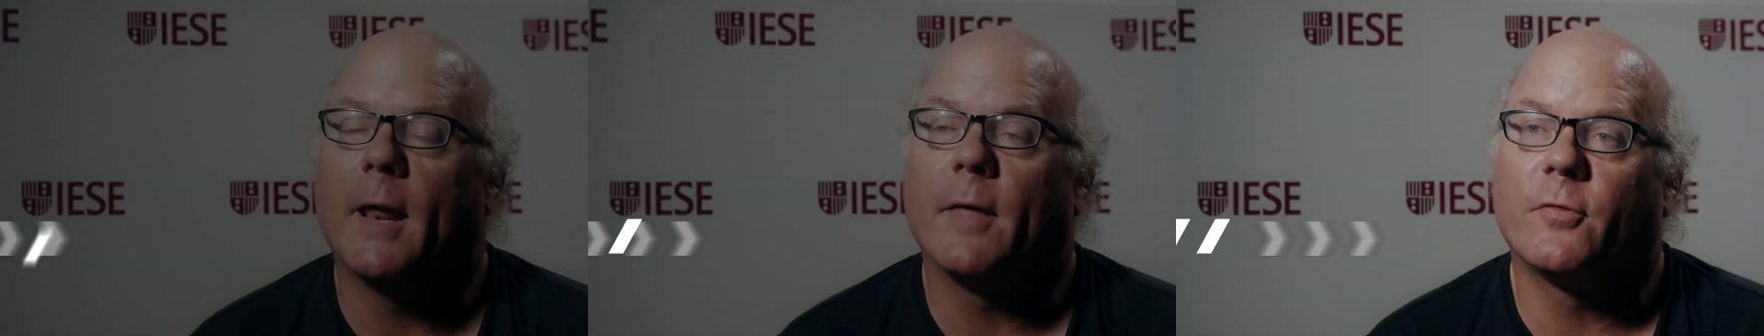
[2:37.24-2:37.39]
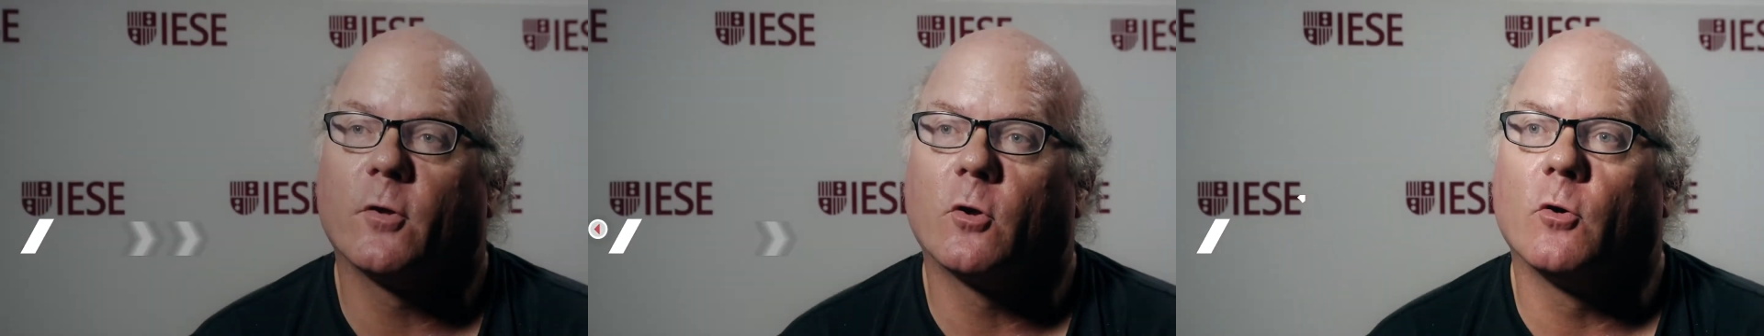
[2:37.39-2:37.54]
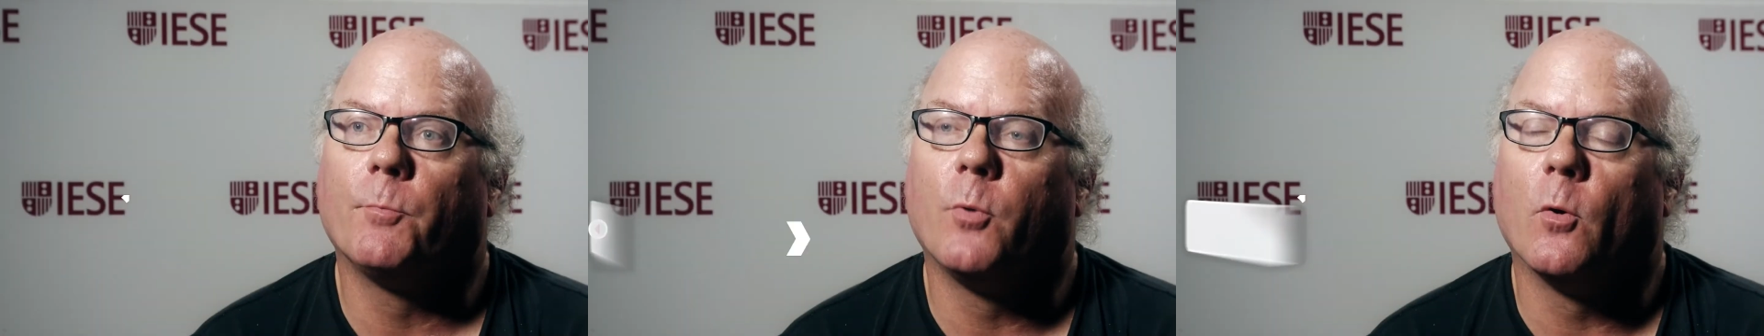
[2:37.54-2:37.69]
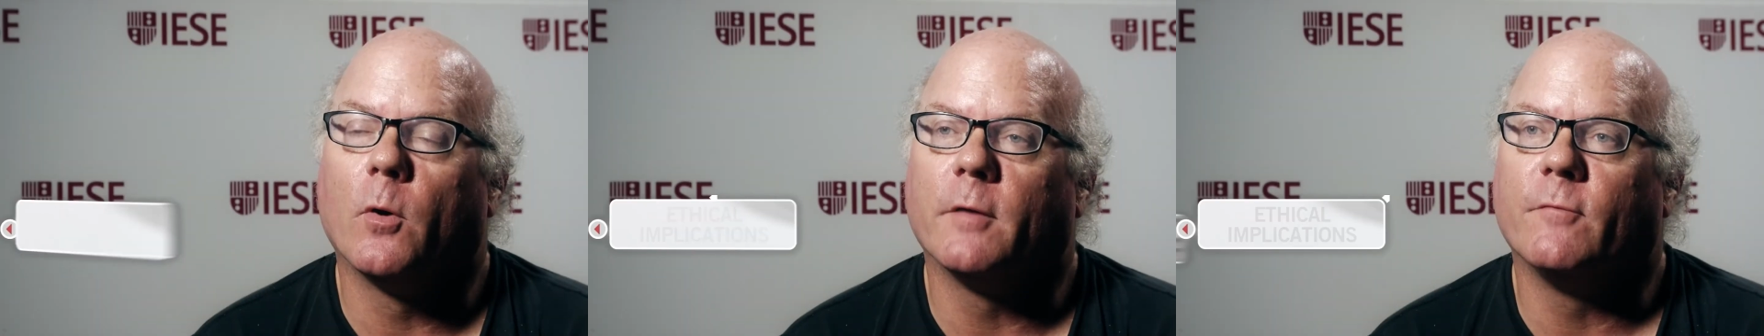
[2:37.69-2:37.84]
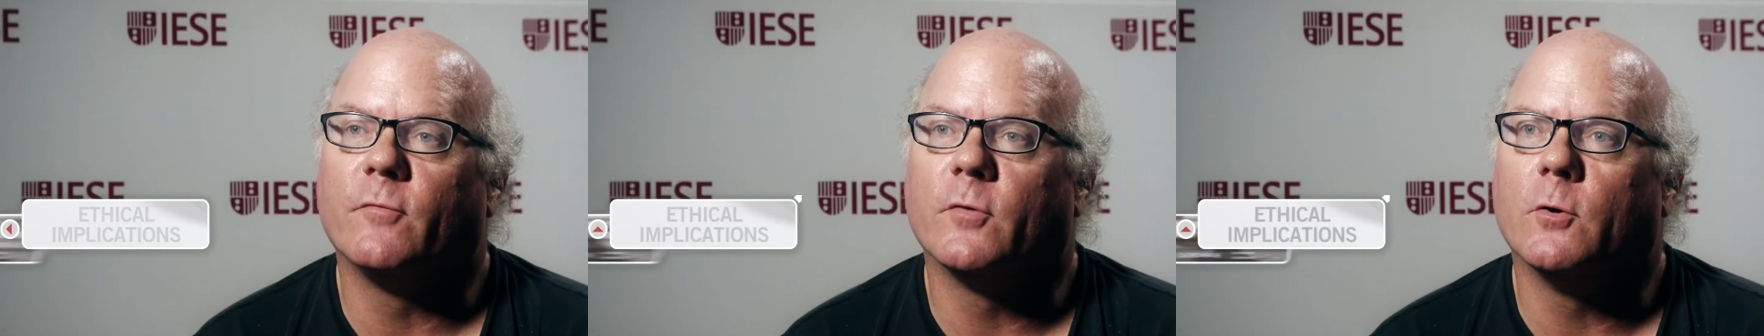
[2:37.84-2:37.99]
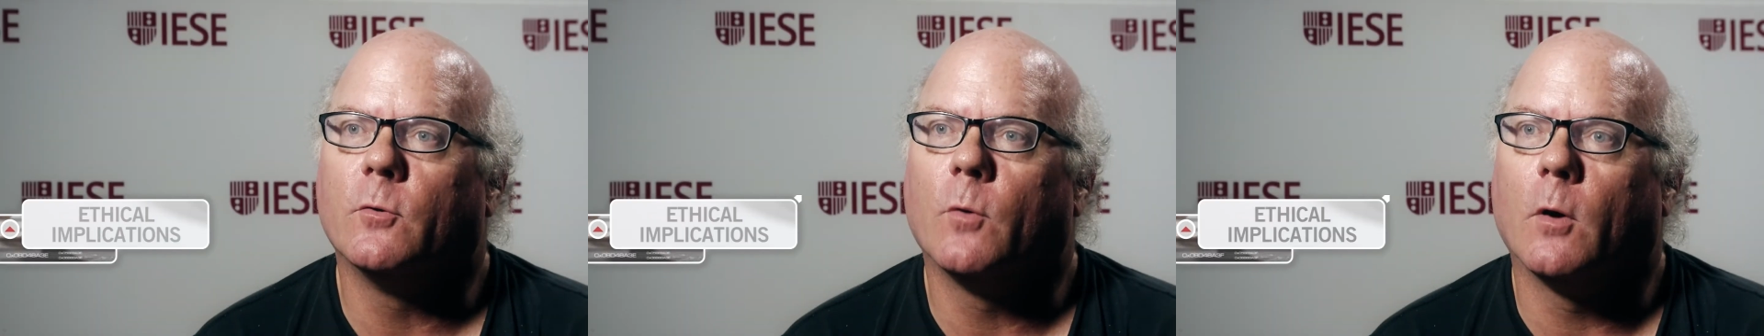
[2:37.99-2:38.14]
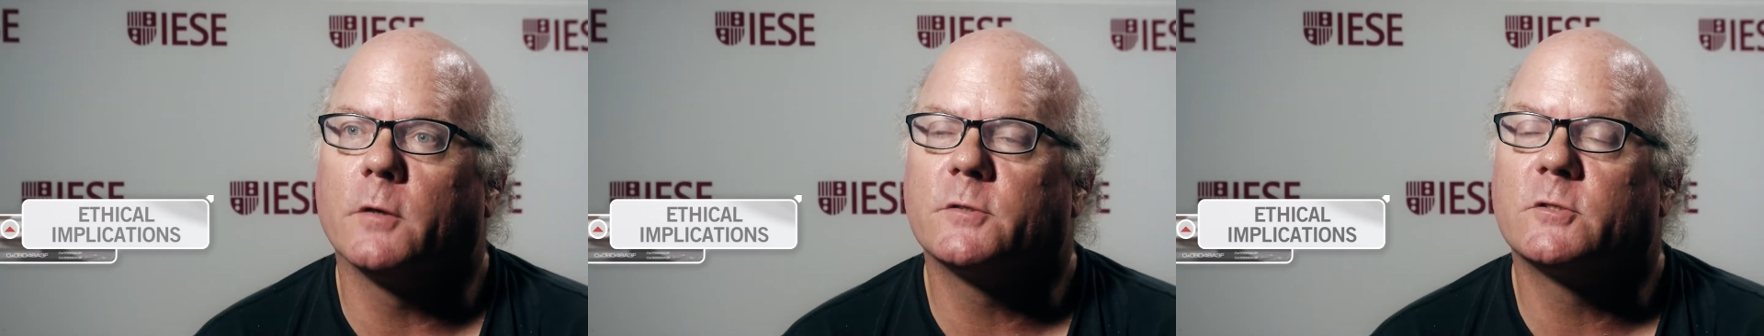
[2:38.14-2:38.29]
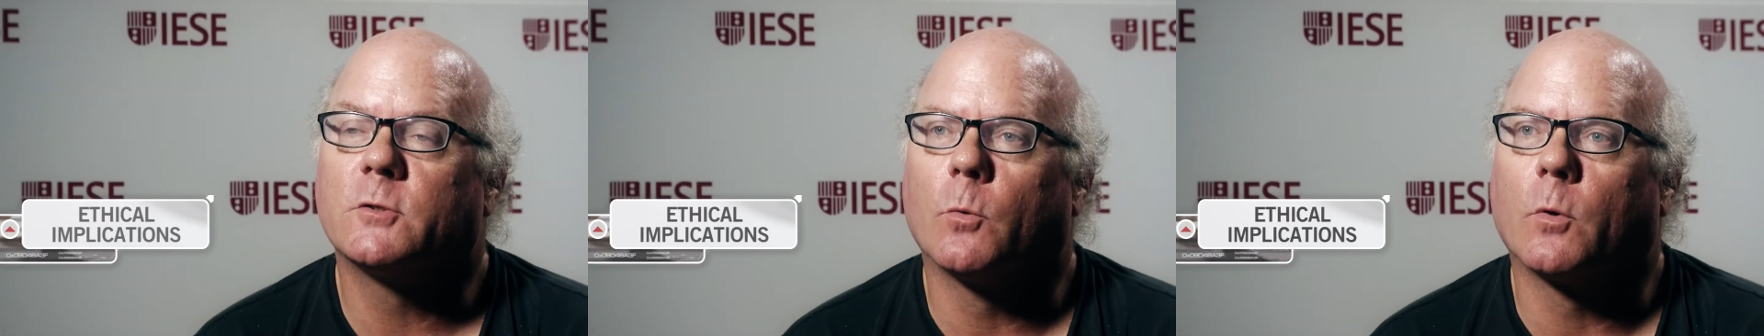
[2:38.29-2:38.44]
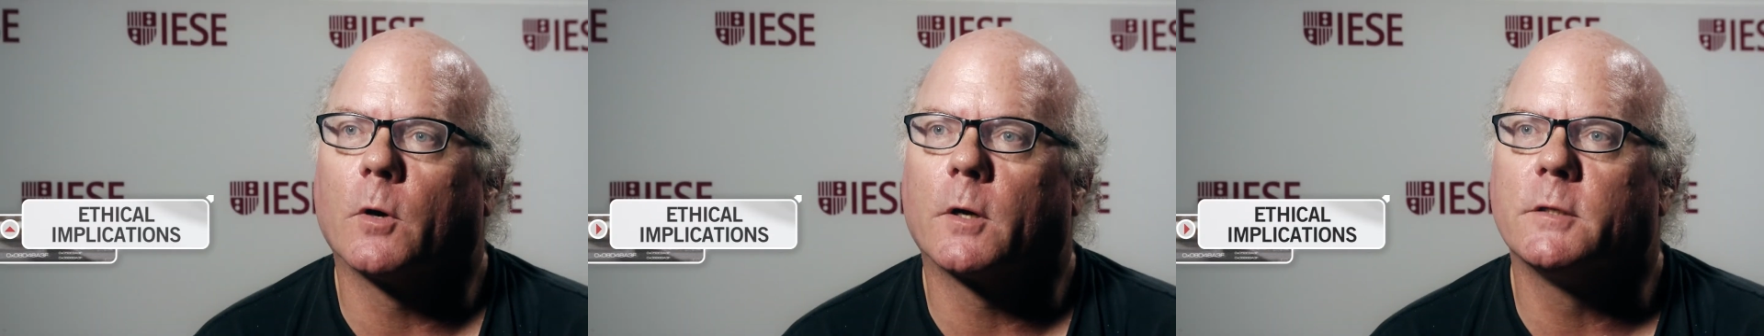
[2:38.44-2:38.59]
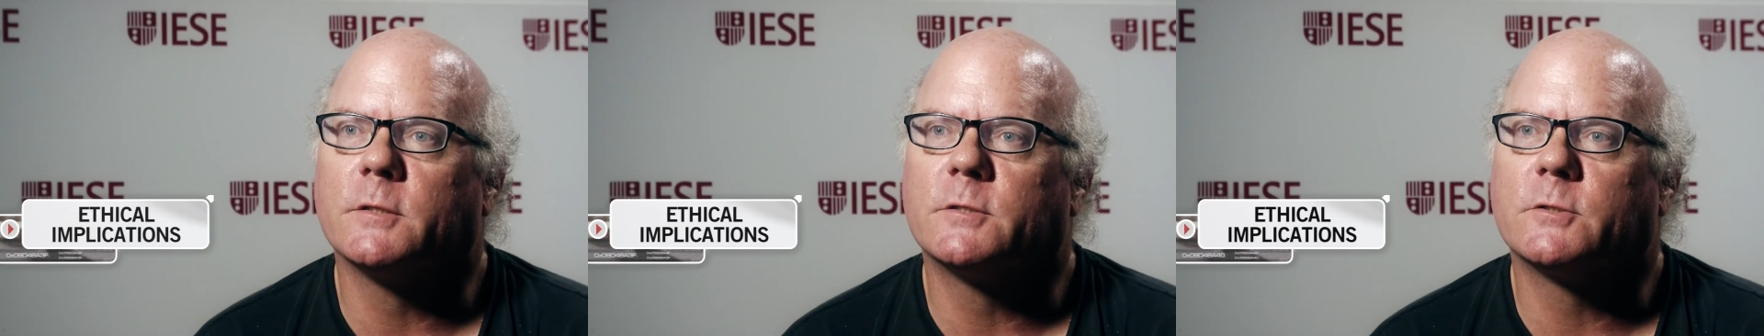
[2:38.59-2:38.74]
ethical point of view, also,
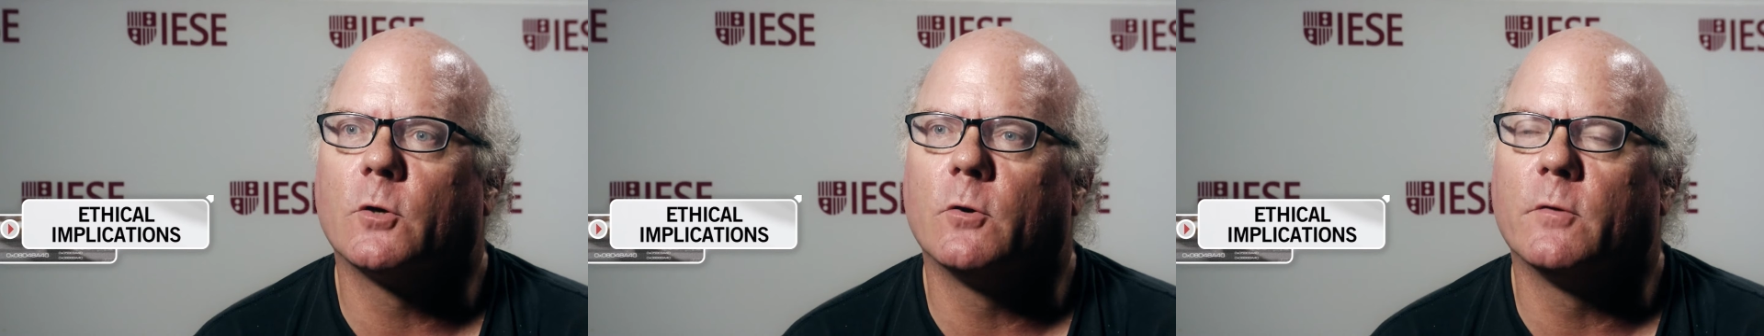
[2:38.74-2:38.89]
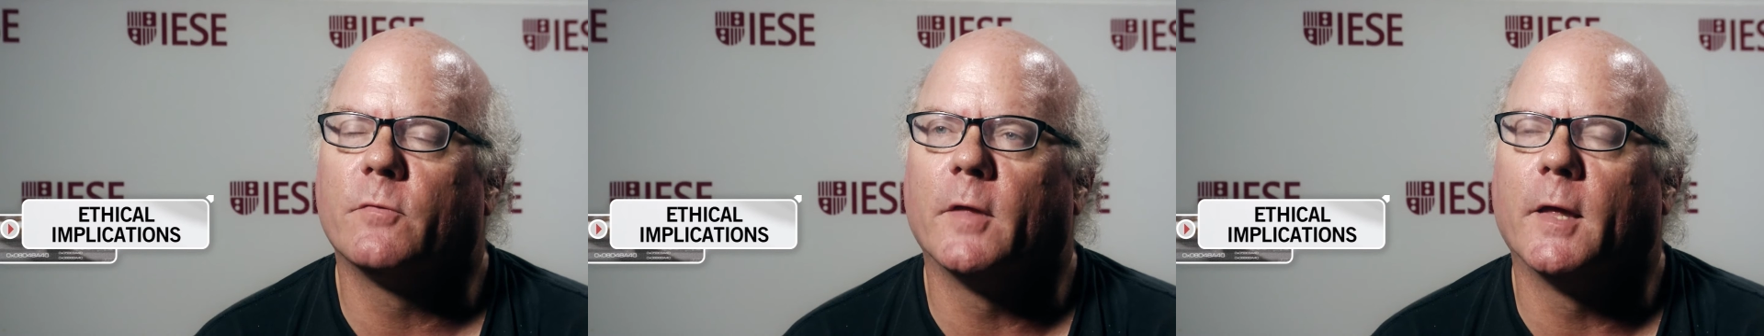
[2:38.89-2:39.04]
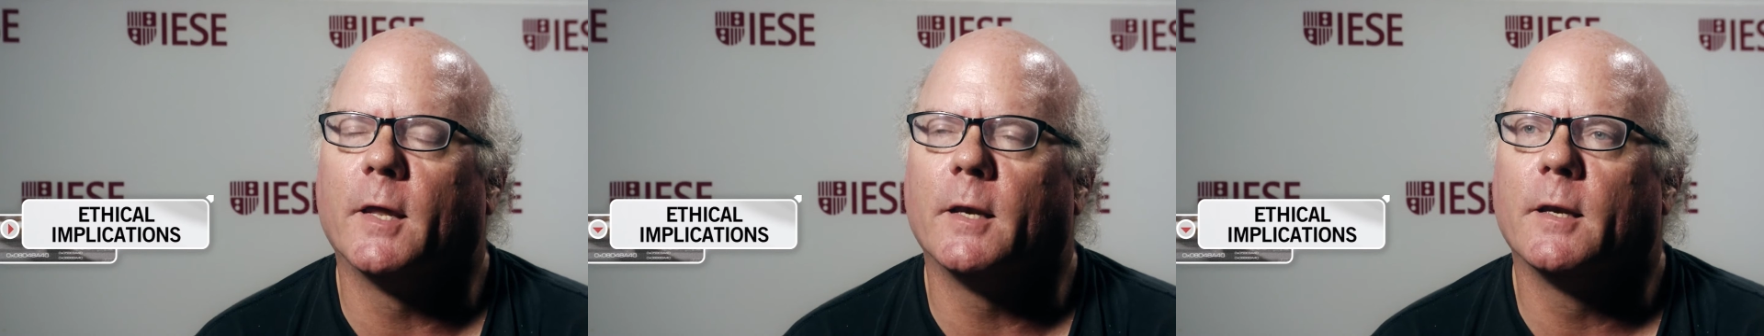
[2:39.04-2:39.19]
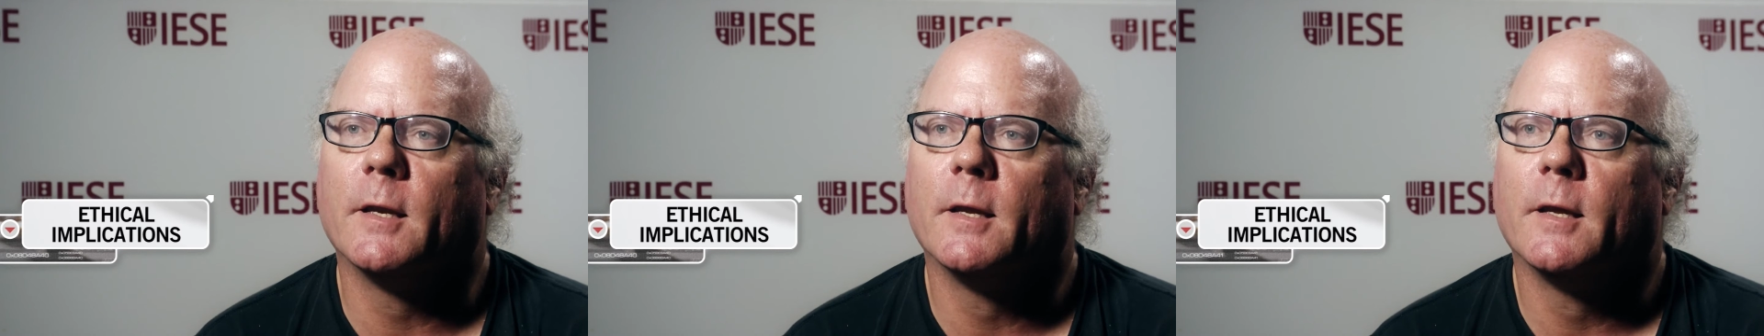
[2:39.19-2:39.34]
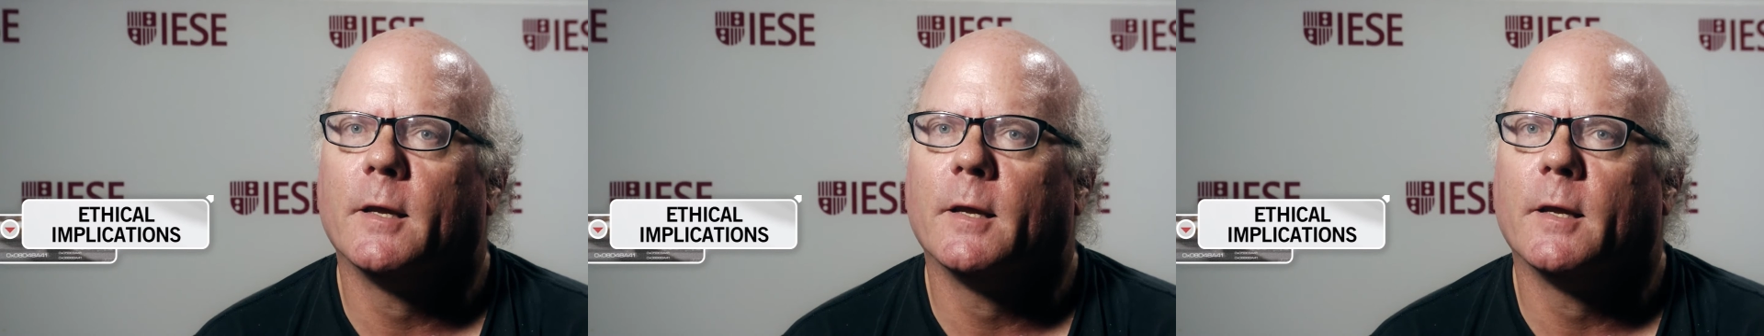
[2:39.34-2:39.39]
we're concerned that